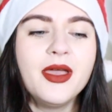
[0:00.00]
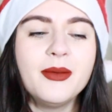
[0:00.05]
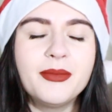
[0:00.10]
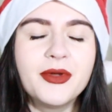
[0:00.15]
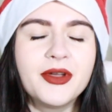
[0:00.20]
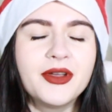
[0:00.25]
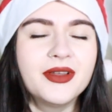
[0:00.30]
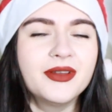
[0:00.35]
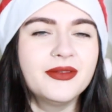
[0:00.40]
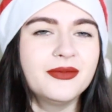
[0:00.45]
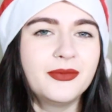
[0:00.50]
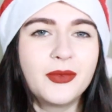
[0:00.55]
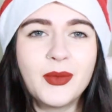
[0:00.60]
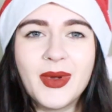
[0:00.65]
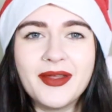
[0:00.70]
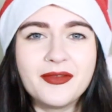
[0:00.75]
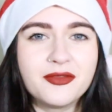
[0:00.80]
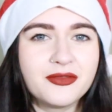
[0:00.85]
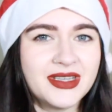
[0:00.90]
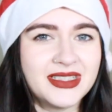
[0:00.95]
But for
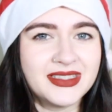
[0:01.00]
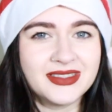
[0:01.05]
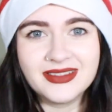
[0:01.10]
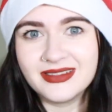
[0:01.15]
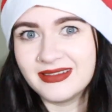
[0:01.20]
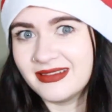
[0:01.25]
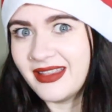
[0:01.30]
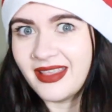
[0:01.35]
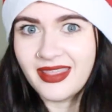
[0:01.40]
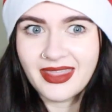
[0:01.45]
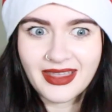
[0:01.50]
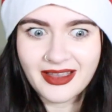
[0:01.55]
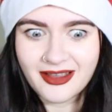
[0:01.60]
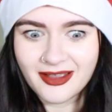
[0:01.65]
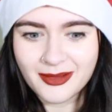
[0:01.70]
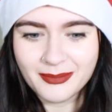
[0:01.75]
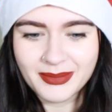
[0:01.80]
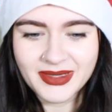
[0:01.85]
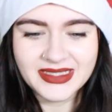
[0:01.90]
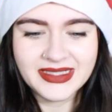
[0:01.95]
whatever reason, they
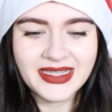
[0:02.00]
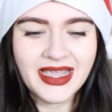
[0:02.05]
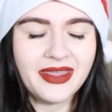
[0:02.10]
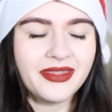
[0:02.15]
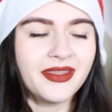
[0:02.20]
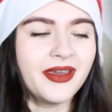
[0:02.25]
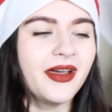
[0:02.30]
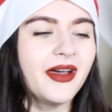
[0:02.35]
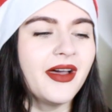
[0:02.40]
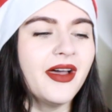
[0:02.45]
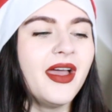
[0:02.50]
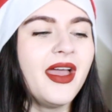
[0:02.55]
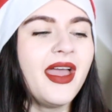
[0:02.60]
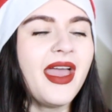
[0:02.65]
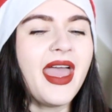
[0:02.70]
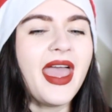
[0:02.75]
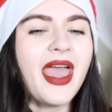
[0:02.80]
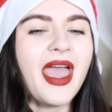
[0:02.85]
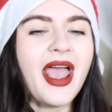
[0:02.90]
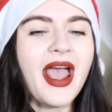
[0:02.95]
can't be together.
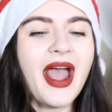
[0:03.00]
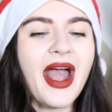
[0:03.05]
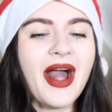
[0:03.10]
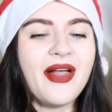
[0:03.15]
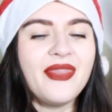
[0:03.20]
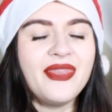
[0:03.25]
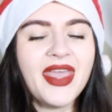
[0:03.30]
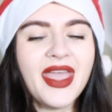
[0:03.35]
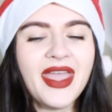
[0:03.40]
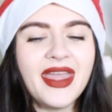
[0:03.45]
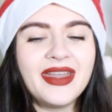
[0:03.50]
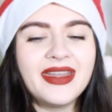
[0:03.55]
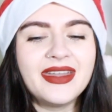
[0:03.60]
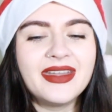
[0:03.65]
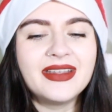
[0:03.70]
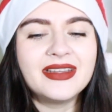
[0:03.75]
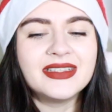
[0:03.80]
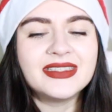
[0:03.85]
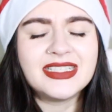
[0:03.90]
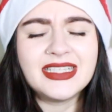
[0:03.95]
And
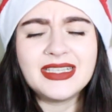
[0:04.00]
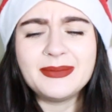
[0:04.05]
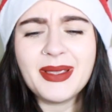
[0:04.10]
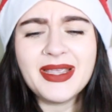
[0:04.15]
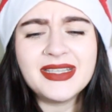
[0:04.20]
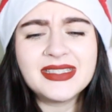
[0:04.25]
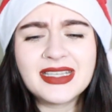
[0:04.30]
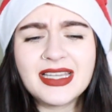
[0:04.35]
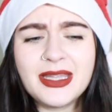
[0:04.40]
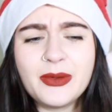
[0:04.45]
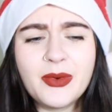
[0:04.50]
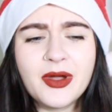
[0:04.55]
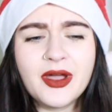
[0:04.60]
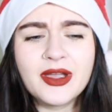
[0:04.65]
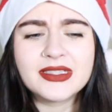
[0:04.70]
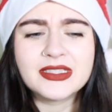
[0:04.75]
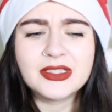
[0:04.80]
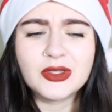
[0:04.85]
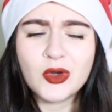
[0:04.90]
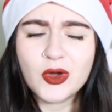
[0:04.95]
then she basically
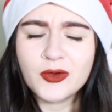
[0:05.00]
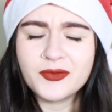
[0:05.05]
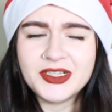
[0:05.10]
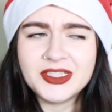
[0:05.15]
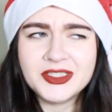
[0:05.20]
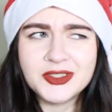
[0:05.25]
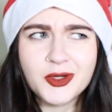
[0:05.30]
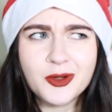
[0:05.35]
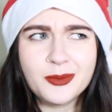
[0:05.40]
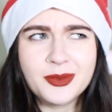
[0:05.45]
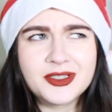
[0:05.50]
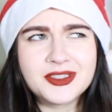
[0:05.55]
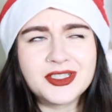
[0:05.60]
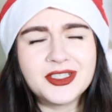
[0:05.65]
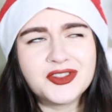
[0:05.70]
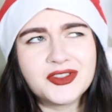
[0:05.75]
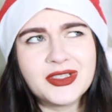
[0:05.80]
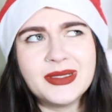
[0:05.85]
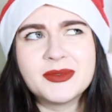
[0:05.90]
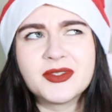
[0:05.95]
works in a coffee shop because her
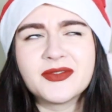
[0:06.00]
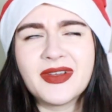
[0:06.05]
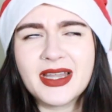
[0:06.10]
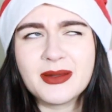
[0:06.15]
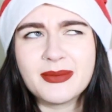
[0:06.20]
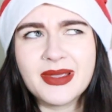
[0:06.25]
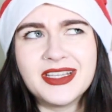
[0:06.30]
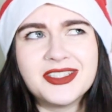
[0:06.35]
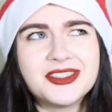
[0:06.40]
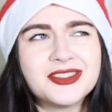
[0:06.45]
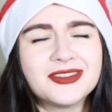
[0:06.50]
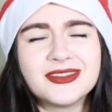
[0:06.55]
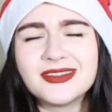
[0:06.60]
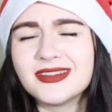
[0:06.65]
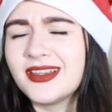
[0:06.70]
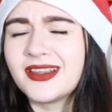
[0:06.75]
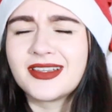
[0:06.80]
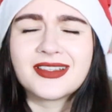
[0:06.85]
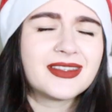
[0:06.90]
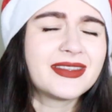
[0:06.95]
dreams of animation,
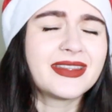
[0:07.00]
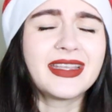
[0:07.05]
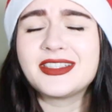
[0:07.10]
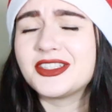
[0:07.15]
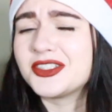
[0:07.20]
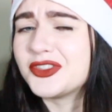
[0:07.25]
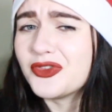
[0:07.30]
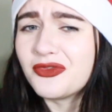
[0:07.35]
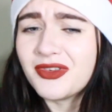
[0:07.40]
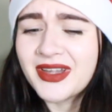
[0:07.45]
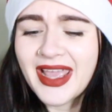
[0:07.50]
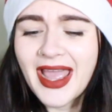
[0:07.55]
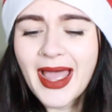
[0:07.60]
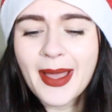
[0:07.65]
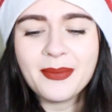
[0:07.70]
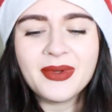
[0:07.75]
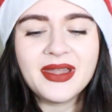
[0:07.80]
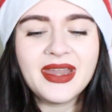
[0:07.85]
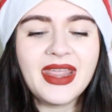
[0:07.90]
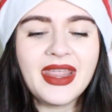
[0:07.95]
they're just not really
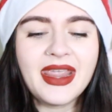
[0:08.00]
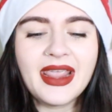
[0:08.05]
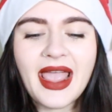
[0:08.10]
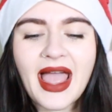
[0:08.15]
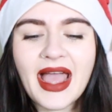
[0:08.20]
happening.